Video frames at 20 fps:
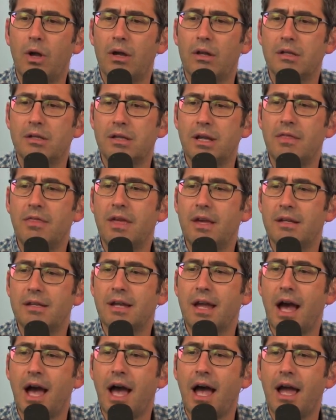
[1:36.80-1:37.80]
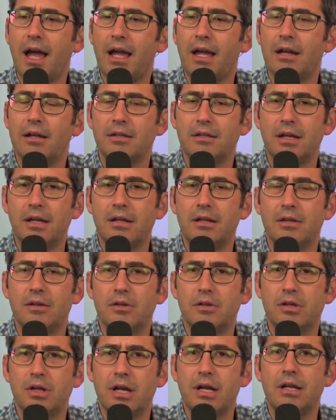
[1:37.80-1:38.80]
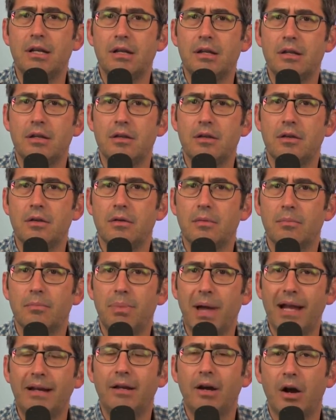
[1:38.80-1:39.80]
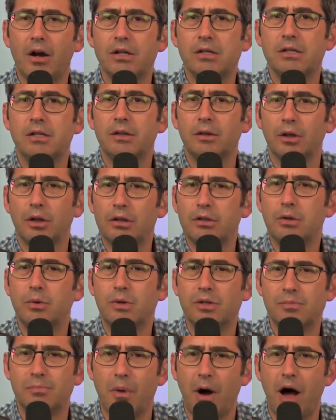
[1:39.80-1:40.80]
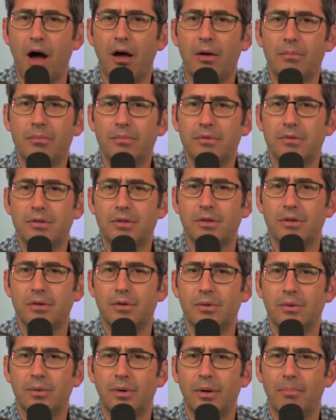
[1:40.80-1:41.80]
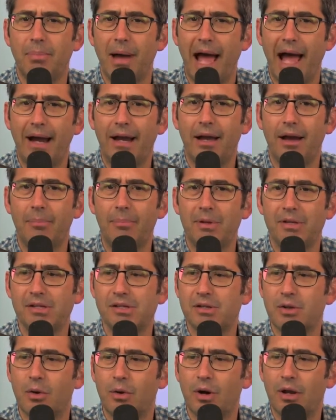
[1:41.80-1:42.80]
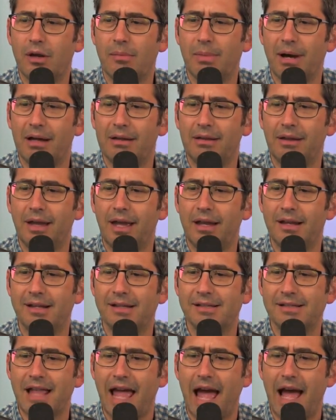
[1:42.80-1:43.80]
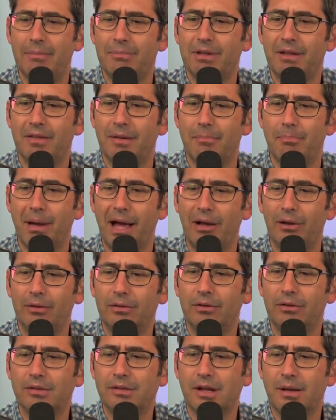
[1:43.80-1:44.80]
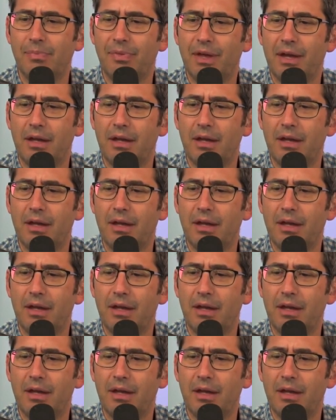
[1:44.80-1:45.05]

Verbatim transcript: did this guy did did Ben Carson look to his mom to uh, back up his story about the getting stabbed in the belt or something?